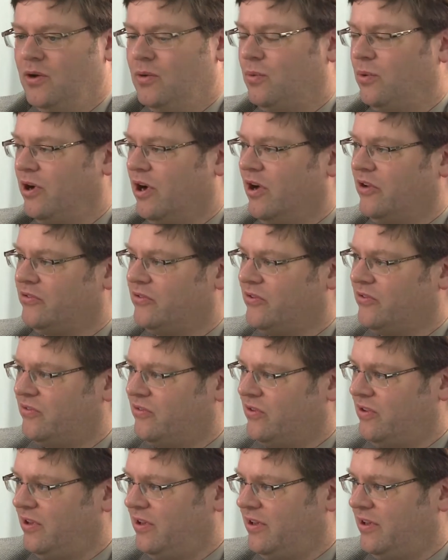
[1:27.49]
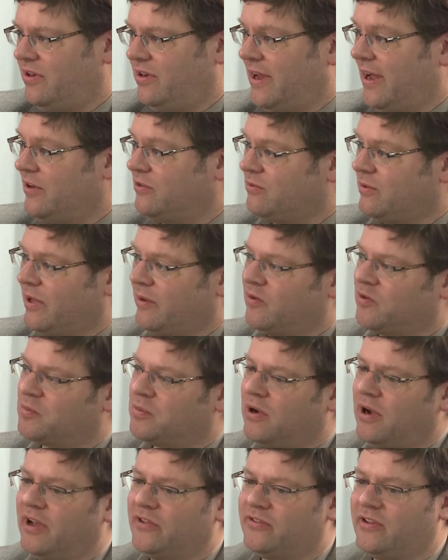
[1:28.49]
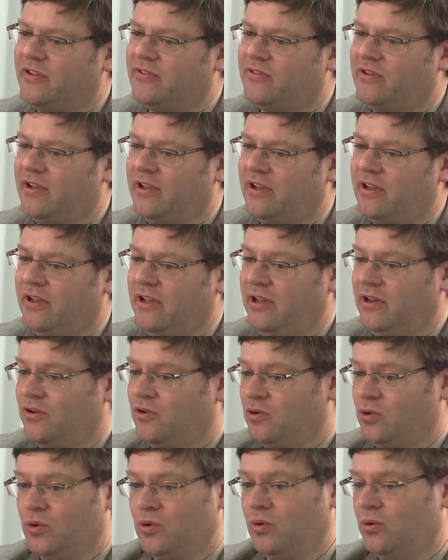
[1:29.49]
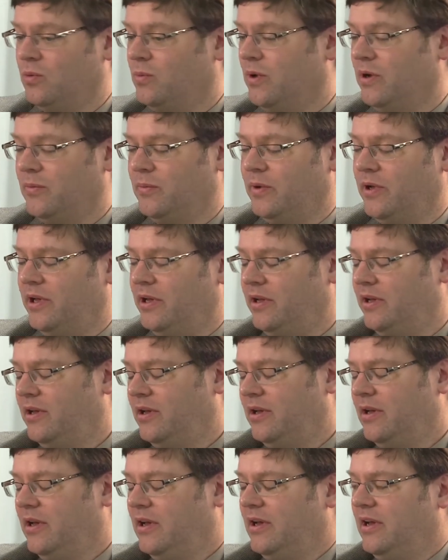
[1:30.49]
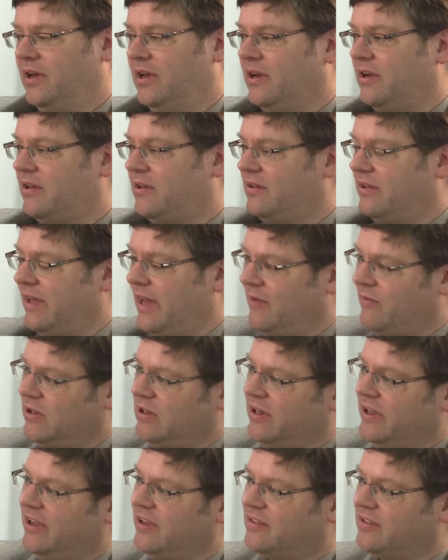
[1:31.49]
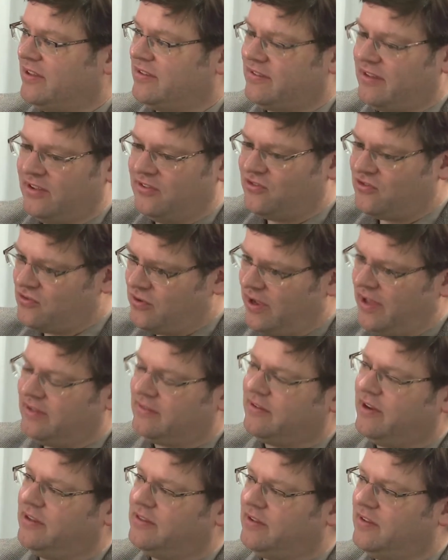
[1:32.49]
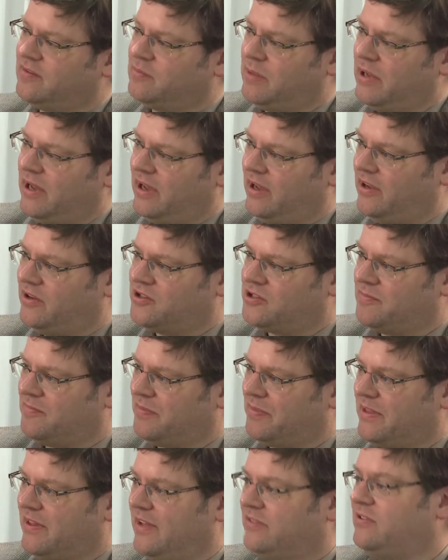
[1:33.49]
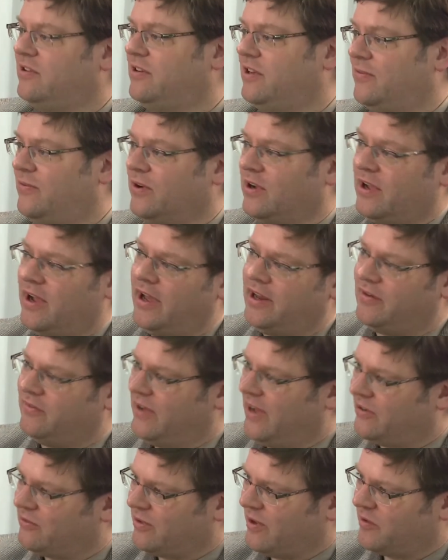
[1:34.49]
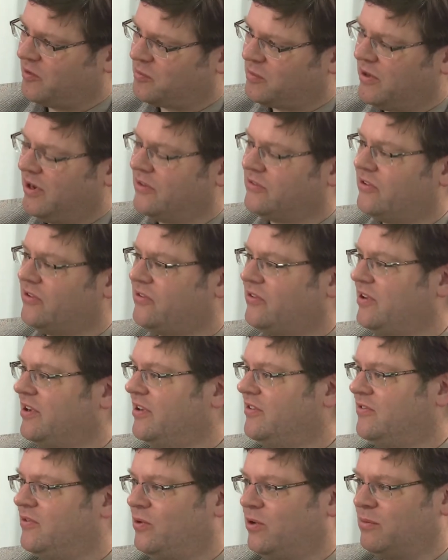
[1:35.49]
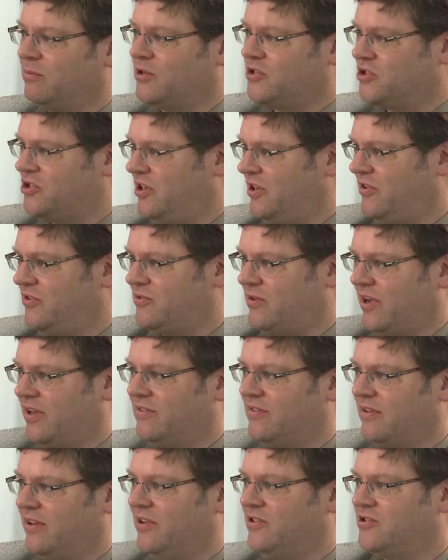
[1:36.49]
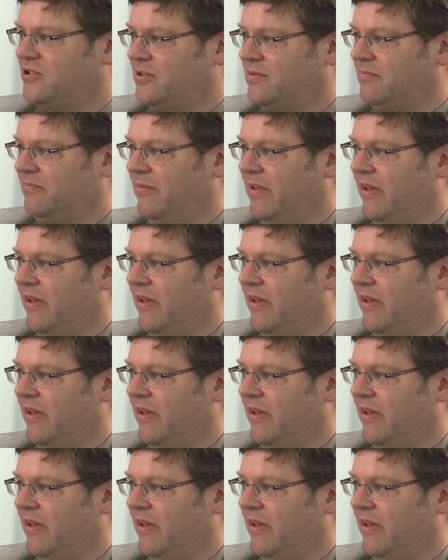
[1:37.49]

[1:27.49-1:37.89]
We also see natural language processing in Google when we have a link that says translate this page. That's a different kind of natural language processing. It's doing machine translation,